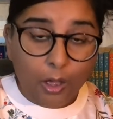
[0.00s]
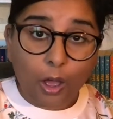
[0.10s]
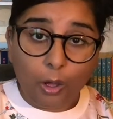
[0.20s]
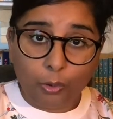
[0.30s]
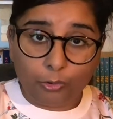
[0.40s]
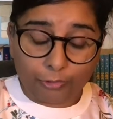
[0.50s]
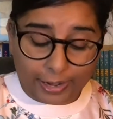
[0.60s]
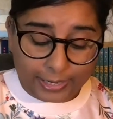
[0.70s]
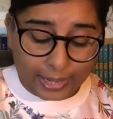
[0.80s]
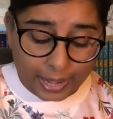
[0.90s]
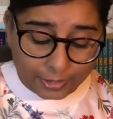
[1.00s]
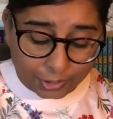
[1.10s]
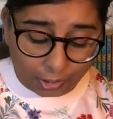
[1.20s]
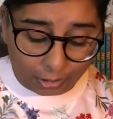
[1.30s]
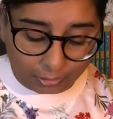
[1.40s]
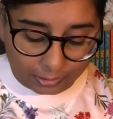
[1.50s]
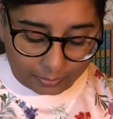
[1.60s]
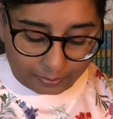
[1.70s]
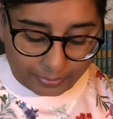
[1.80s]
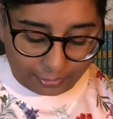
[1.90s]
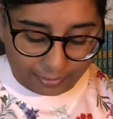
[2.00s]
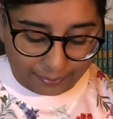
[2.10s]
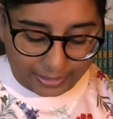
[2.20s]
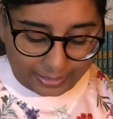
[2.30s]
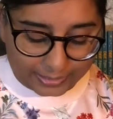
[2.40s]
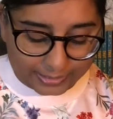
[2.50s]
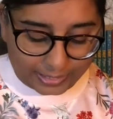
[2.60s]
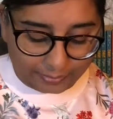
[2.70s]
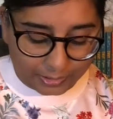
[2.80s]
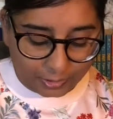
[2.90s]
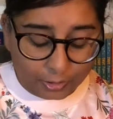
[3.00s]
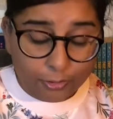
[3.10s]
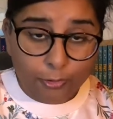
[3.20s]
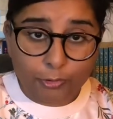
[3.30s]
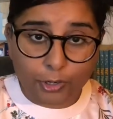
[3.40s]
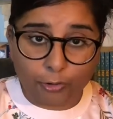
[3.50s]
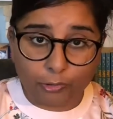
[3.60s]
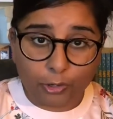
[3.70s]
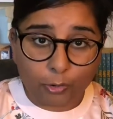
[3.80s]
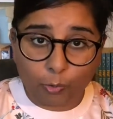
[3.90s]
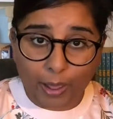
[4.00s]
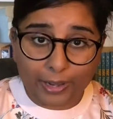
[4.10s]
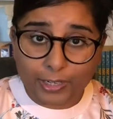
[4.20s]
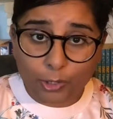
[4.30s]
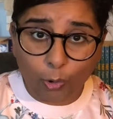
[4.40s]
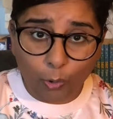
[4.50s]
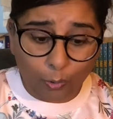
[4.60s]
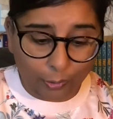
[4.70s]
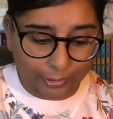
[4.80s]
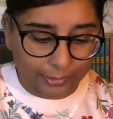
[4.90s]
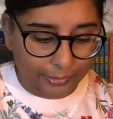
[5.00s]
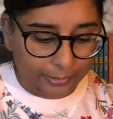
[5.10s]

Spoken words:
Oh, Granny Hedgehog, Big Rabbit exclaimed. You don't look well at all.